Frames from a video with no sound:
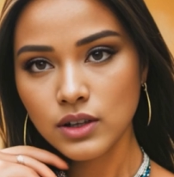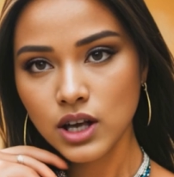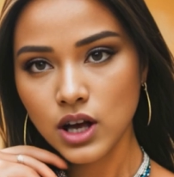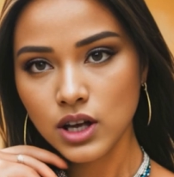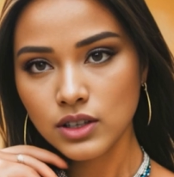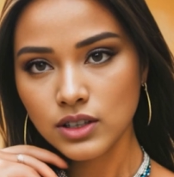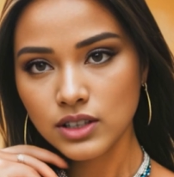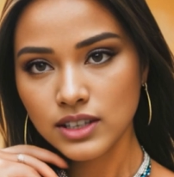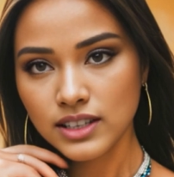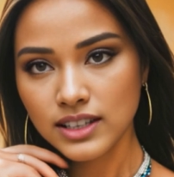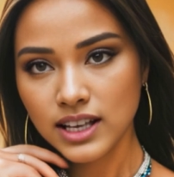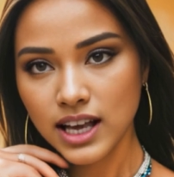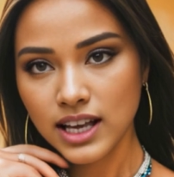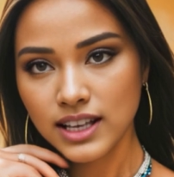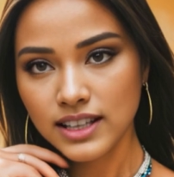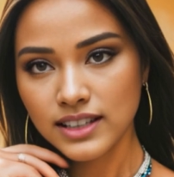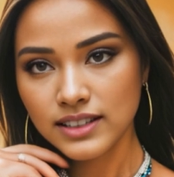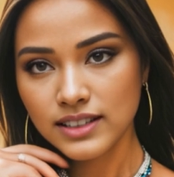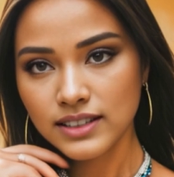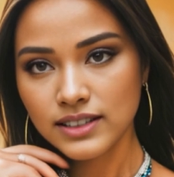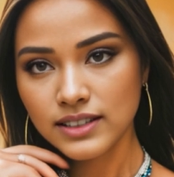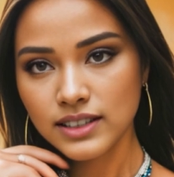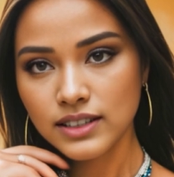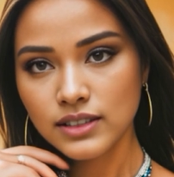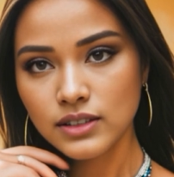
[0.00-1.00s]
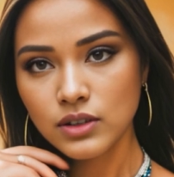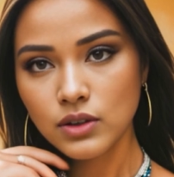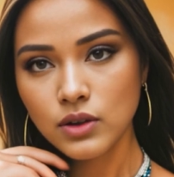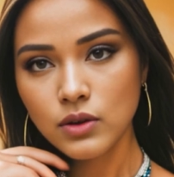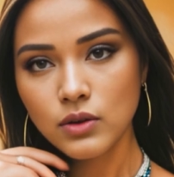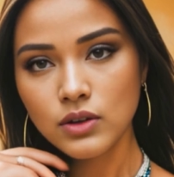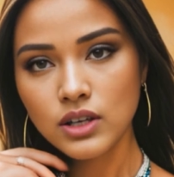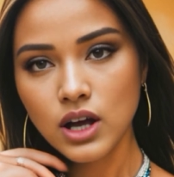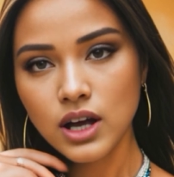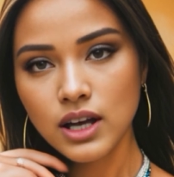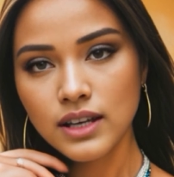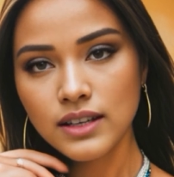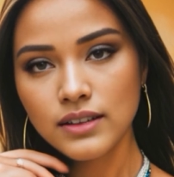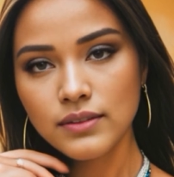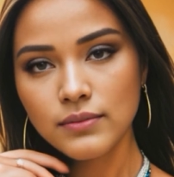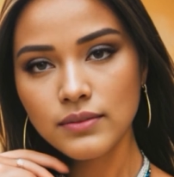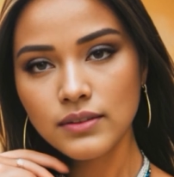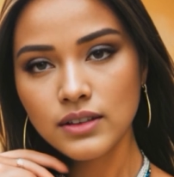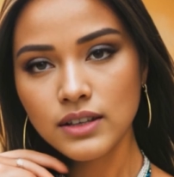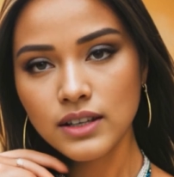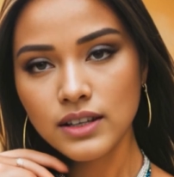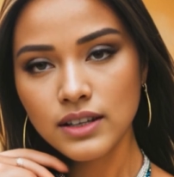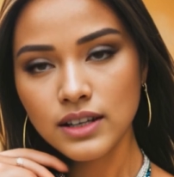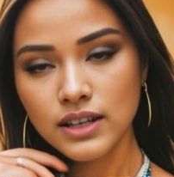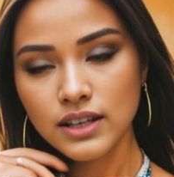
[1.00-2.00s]
All it takes is a little
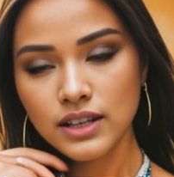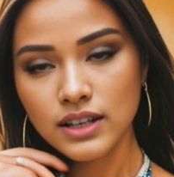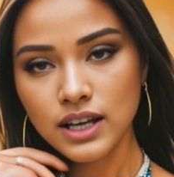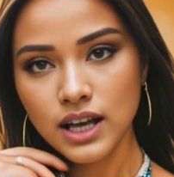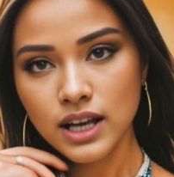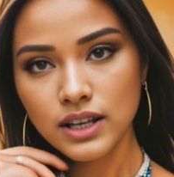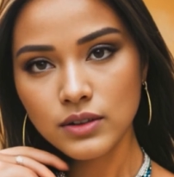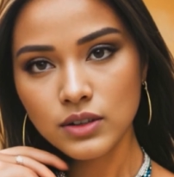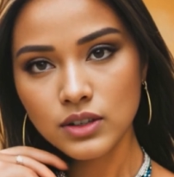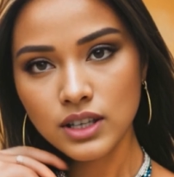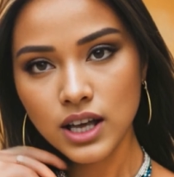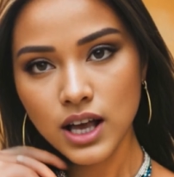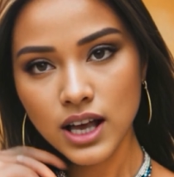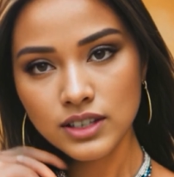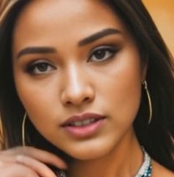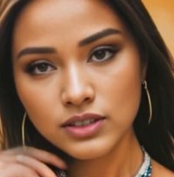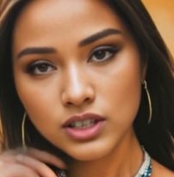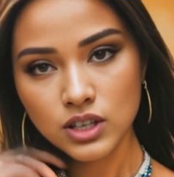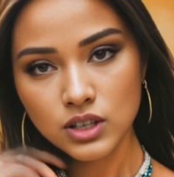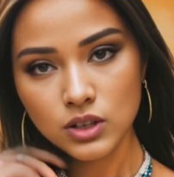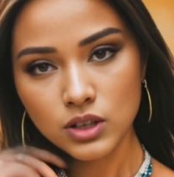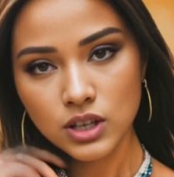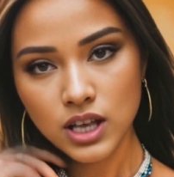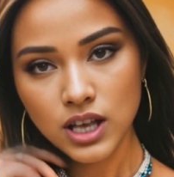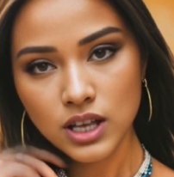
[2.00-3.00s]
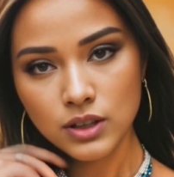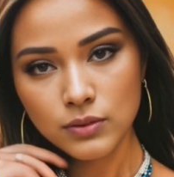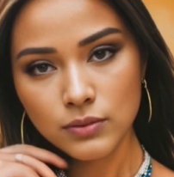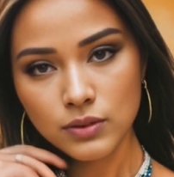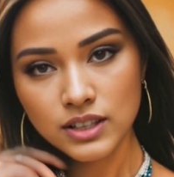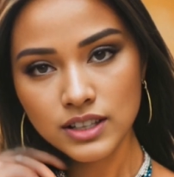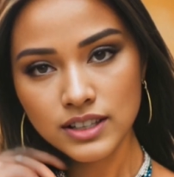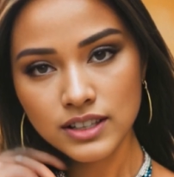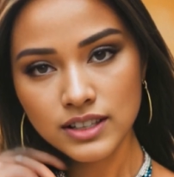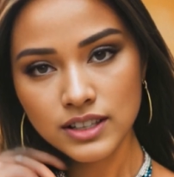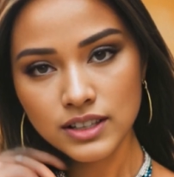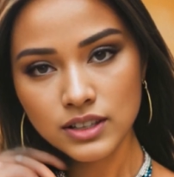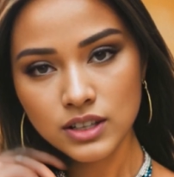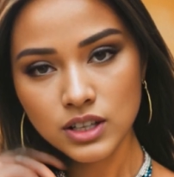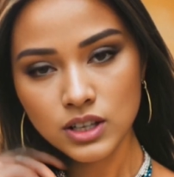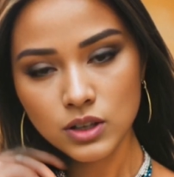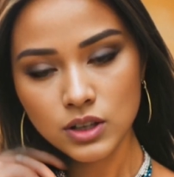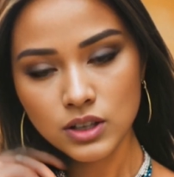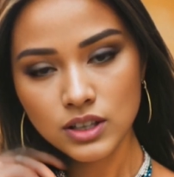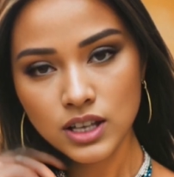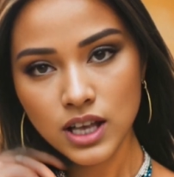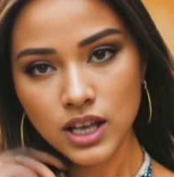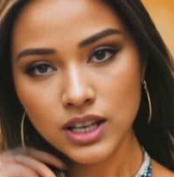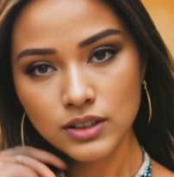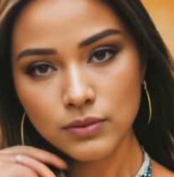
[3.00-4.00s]
creativity, and you'll have a unique piece in no
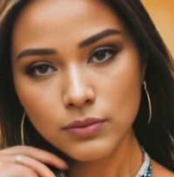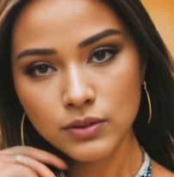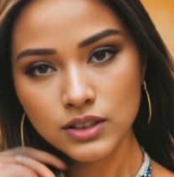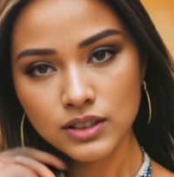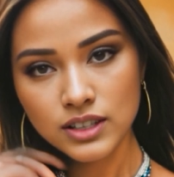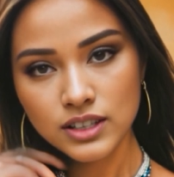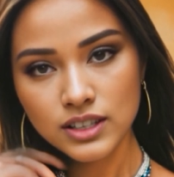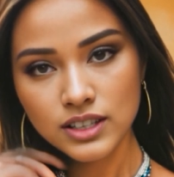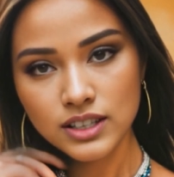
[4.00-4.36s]
time.